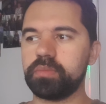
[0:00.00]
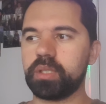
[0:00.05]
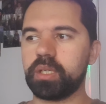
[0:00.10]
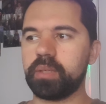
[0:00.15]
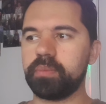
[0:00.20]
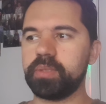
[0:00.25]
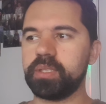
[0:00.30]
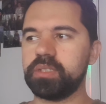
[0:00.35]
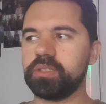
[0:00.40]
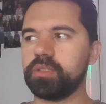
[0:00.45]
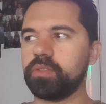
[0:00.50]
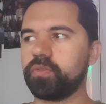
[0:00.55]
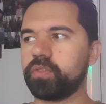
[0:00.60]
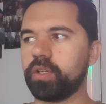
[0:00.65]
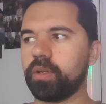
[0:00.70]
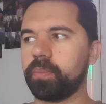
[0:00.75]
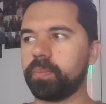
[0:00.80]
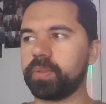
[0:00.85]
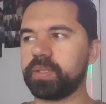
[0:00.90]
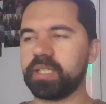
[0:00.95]
I mean, you've
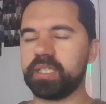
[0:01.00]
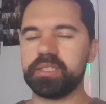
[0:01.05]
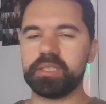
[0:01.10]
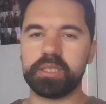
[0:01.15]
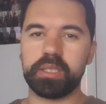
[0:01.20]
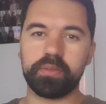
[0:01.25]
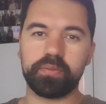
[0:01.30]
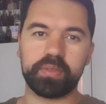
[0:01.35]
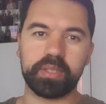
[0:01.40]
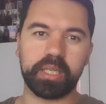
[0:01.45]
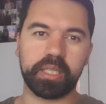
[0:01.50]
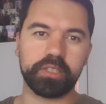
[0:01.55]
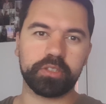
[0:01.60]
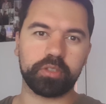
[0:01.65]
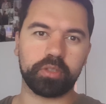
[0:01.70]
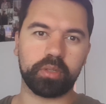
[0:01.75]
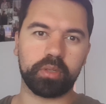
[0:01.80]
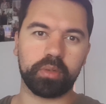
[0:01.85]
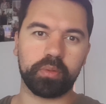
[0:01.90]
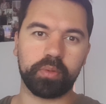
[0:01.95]
got plenty of
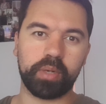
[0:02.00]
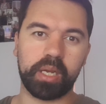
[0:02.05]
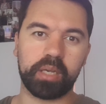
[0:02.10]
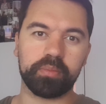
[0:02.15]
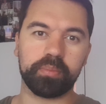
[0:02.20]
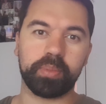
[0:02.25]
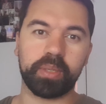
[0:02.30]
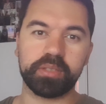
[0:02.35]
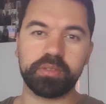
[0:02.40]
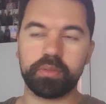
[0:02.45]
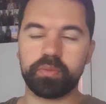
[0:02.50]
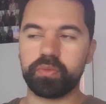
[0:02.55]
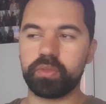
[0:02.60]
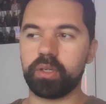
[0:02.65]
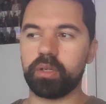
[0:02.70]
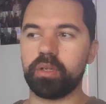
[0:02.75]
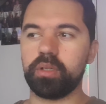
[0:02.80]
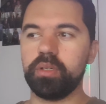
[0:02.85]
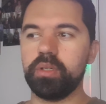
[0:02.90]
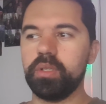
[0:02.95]
nature around, but you've
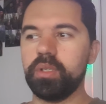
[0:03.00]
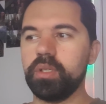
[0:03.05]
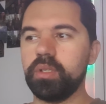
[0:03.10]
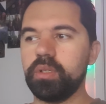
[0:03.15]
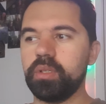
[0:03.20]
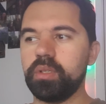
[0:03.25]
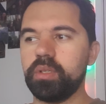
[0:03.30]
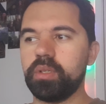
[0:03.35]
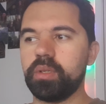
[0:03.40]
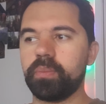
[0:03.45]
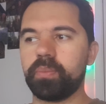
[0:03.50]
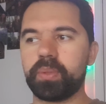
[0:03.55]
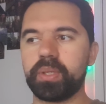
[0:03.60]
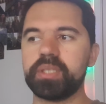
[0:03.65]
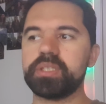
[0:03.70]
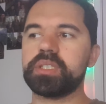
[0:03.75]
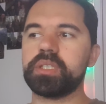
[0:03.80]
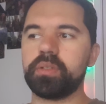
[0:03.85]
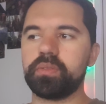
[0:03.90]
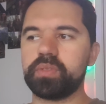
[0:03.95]
got
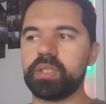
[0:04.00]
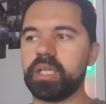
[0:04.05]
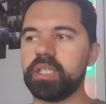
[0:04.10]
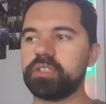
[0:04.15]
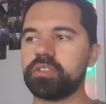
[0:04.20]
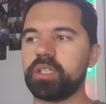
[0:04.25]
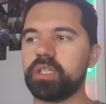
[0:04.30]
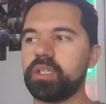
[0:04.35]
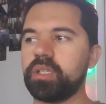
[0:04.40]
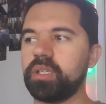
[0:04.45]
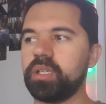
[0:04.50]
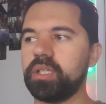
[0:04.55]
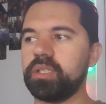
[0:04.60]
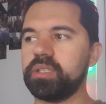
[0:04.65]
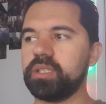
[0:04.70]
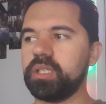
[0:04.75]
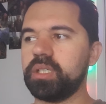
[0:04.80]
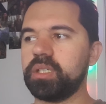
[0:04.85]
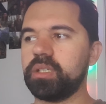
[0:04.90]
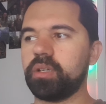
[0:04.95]
plenty of nature,
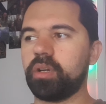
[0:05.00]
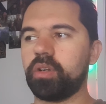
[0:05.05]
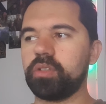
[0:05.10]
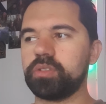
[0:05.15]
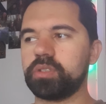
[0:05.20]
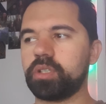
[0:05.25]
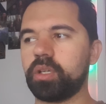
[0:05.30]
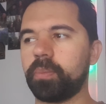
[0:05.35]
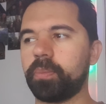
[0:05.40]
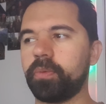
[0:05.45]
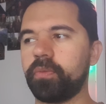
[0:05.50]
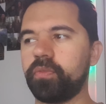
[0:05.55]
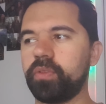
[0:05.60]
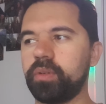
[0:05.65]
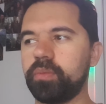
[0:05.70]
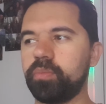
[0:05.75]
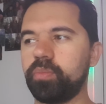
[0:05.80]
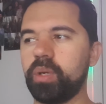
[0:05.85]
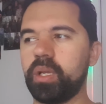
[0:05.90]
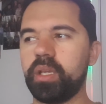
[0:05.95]
and then on top of
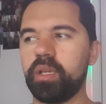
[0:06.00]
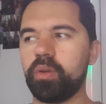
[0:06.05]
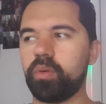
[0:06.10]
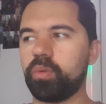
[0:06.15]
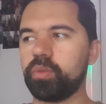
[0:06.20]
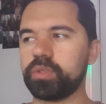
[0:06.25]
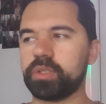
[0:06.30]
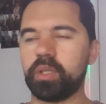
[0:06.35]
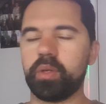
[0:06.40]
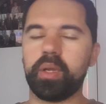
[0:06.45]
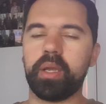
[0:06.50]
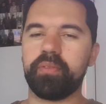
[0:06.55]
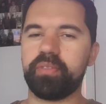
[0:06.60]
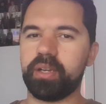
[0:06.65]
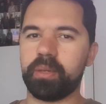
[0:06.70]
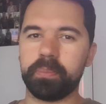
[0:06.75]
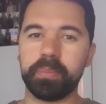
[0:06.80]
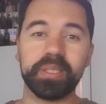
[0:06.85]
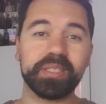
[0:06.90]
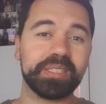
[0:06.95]
it, we also have
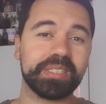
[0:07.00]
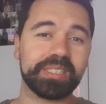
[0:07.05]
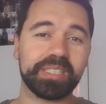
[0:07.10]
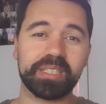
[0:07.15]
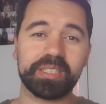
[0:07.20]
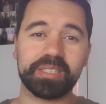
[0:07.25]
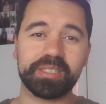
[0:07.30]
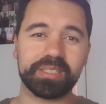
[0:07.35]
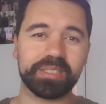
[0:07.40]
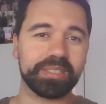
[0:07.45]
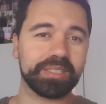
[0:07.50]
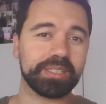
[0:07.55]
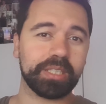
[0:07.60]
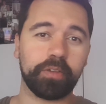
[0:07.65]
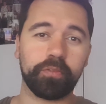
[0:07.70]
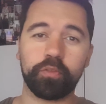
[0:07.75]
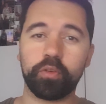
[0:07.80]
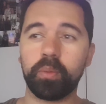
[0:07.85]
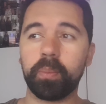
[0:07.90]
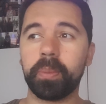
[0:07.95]
our big cities and
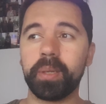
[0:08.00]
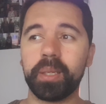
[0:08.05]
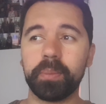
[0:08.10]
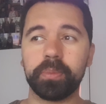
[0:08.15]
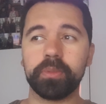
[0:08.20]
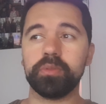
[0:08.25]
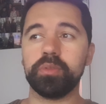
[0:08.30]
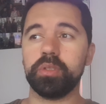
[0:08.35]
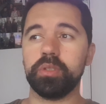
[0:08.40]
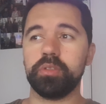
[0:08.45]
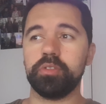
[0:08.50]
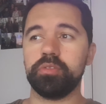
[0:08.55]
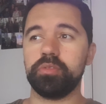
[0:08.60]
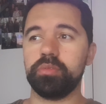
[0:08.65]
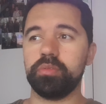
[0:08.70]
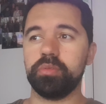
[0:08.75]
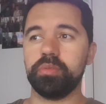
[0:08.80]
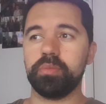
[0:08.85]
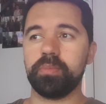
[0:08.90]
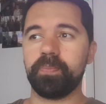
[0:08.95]
stuff for people
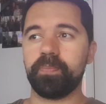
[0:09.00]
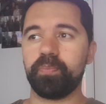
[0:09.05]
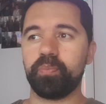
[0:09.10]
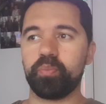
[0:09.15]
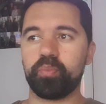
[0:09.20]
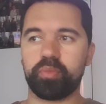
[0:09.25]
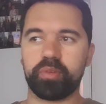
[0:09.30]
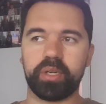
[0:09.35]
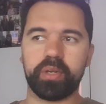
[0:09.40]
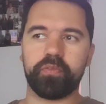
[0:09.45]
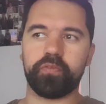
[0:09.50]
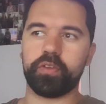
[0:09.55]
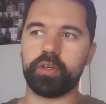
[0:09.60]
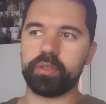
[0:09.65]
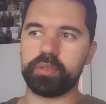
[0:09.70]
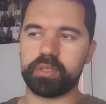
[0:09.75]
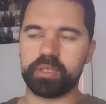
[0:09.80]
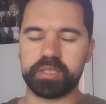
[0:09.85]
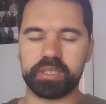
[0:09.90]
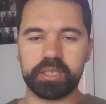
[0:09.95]
who
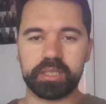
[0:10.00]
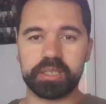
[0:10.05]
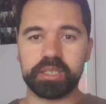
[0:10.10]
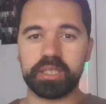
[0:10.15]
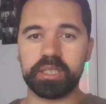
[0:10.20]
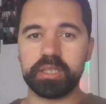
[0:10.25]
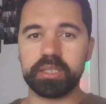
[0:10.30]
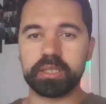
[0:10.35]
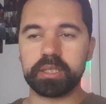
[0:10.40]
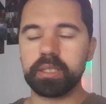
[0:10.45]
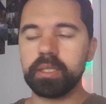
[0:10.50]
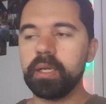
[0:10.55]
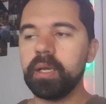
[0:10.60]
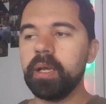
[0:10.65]
prefer the cities,